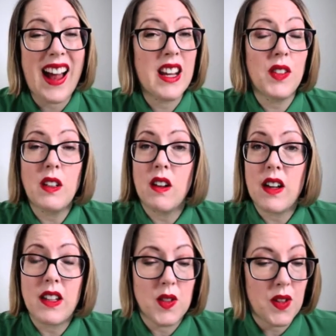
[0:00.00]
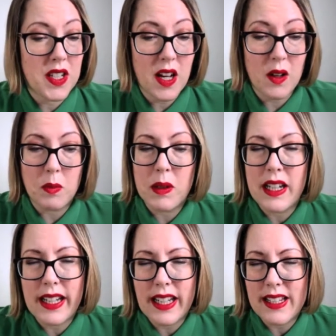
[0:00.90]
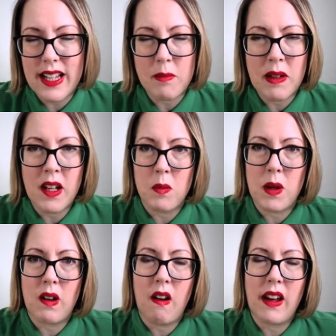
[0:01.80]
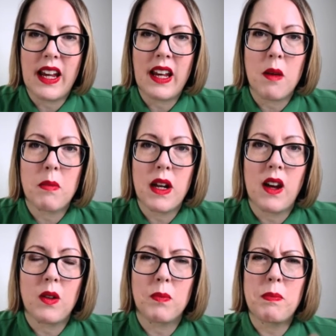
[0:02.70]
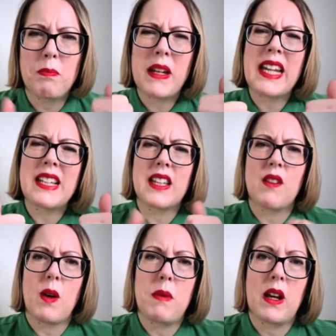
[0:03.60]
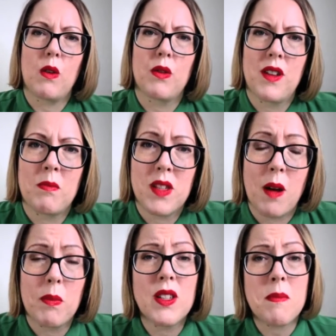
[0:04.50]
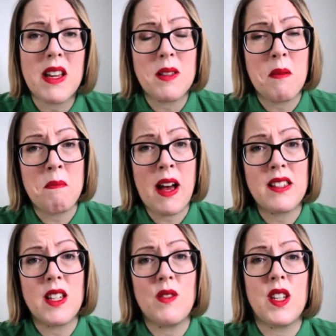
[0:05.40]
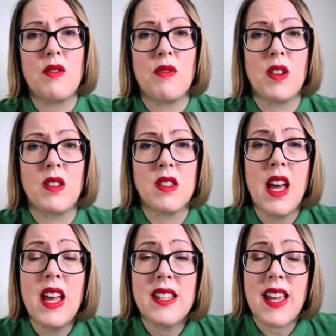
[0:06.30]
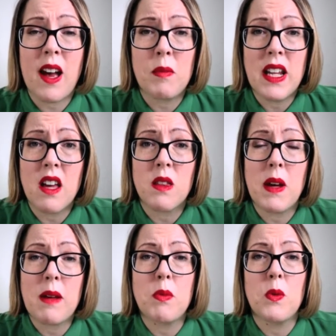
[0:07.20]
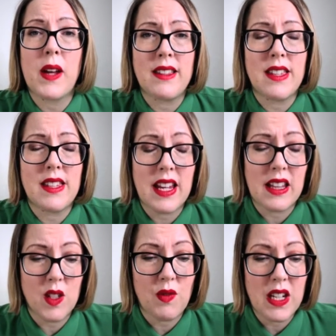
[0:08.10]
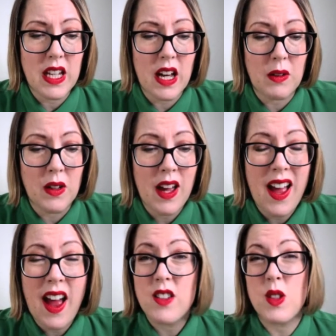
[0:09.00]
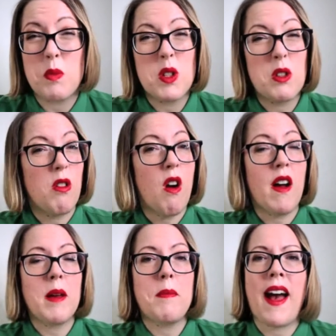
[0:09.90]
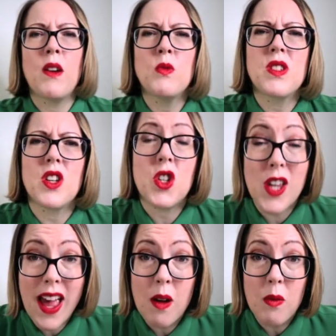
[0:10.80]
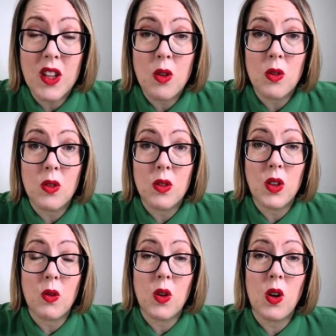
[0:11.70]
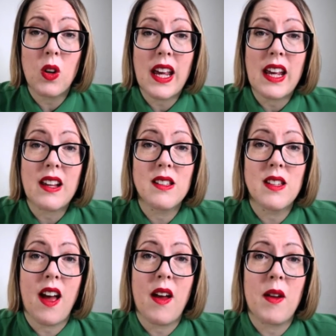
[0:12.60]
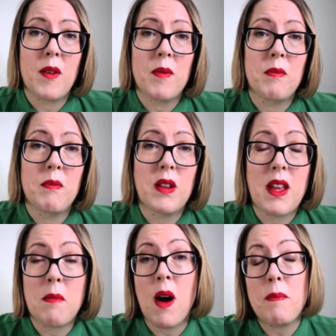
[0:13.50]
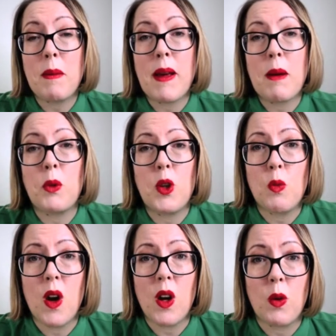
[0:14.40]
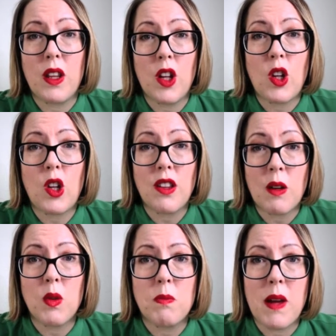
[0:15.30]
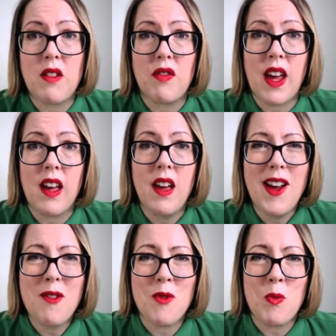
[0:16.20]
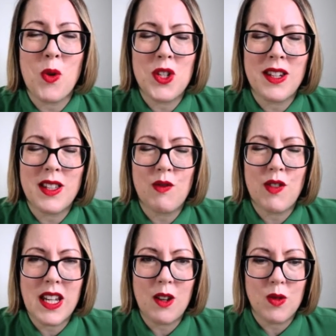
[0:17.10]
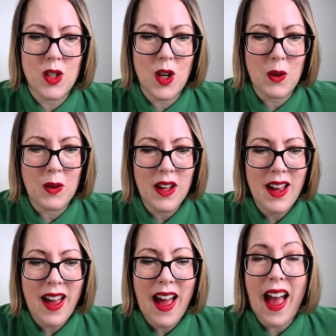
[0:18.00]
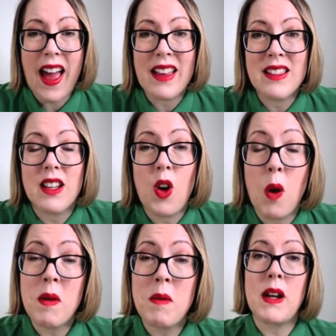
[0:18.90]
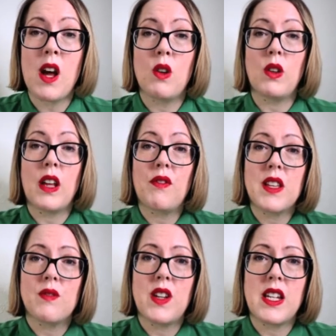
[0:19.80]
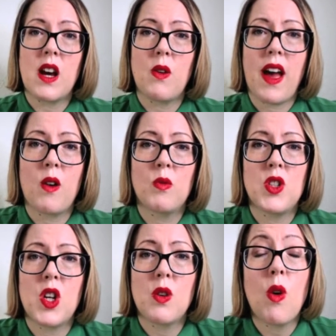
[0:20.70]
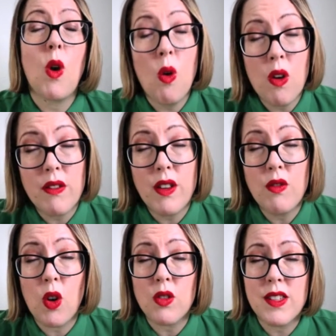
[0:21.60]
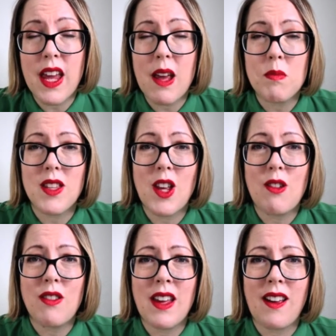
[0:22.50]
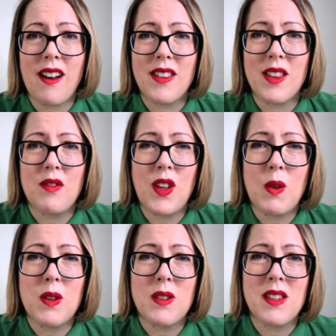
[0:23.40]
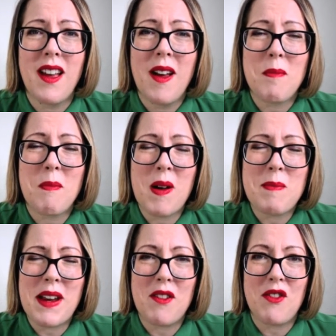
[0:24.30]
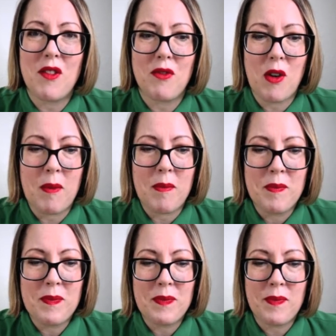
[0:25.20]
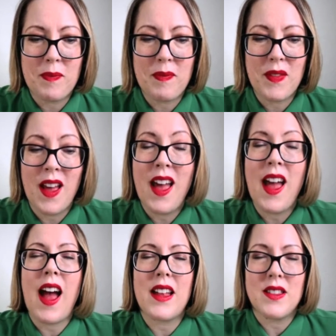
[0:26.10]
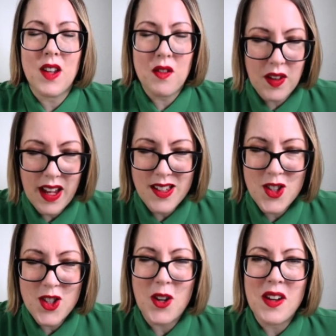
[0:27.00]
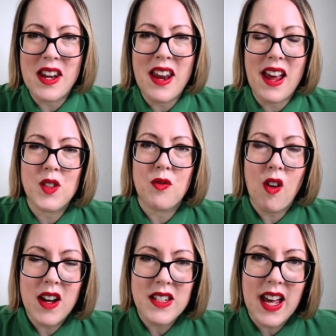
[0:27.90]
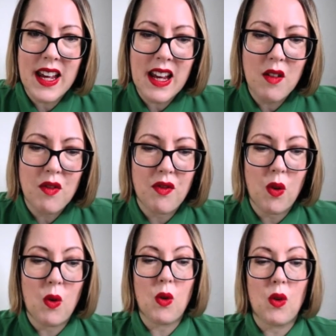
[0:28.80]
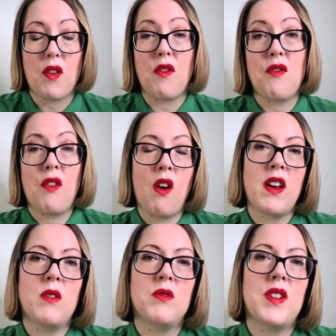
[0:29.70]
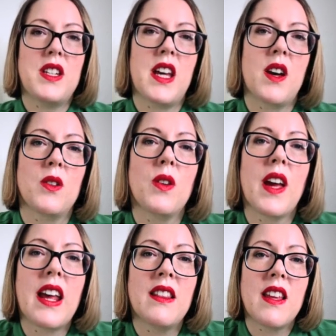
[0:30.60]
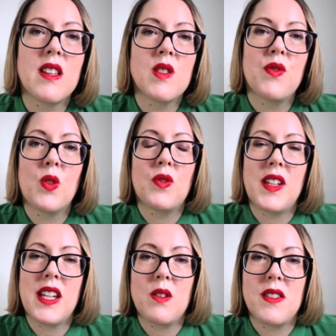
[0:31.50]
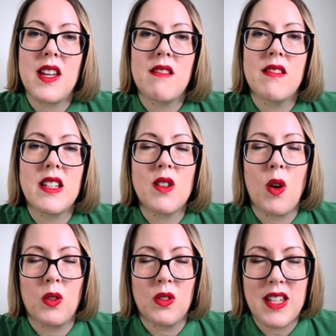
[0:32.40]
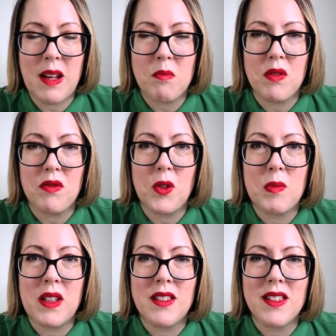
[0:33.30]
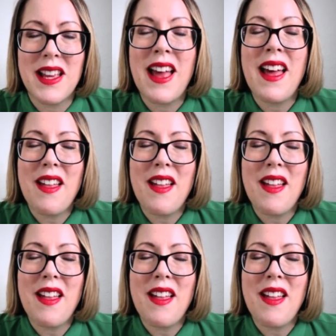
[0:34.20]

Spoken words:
And if you like this video, please let me know by liking it below. Please give it a big old thumbs up because it makes a massive difference to how many other people get to see this video. Subscribe and also share with your colleagues. There might be people you work with who you think would benefit from watching this video too. And comment below if this video helped you or if you've got tips that you think other viewers might benefit from. And don't forget to tune in next Friday for the final video in this 4-video series on team performance.